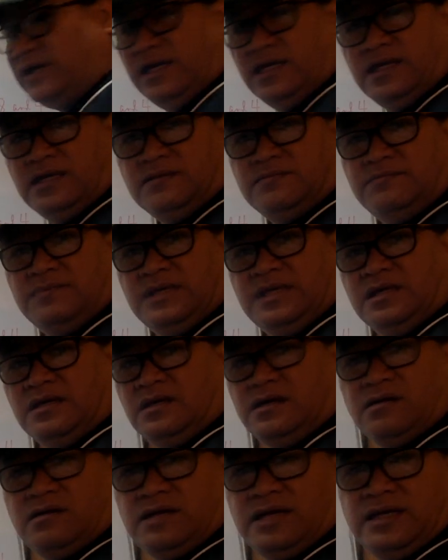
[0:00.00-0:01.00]
So A
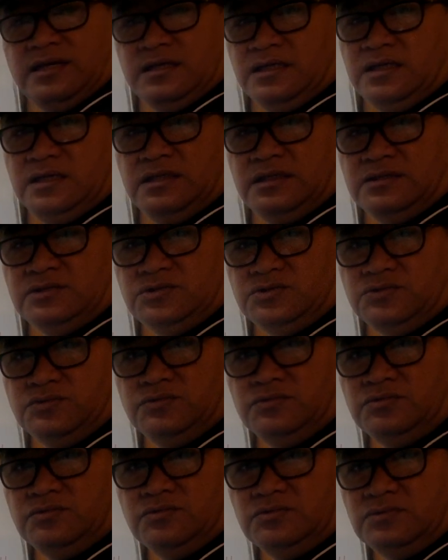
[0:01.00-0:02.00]
and B are any
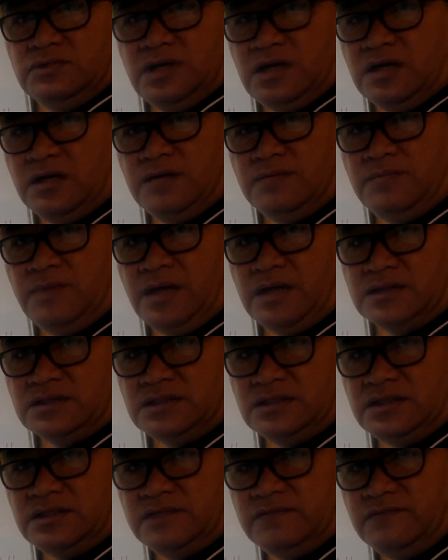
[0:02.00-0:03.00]
two uh,
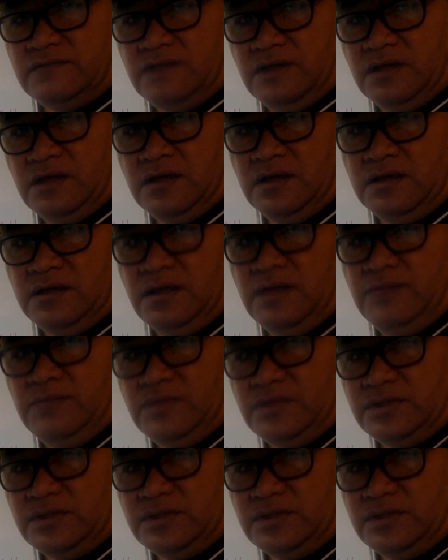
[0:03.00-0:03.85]
positive uh,